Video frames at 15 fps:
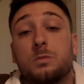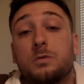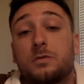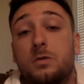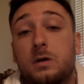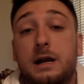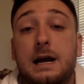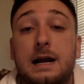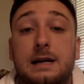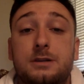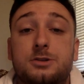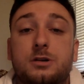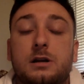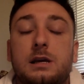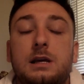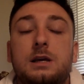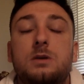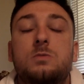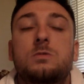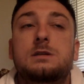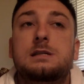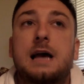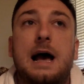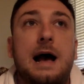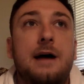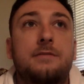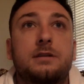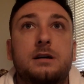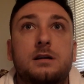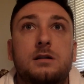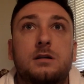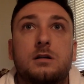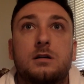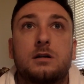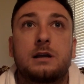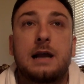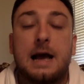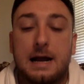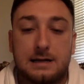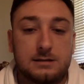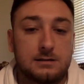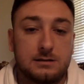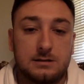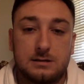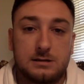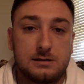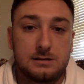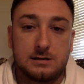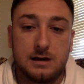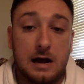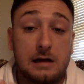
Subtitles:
Before he got injured, he was having an excellent season.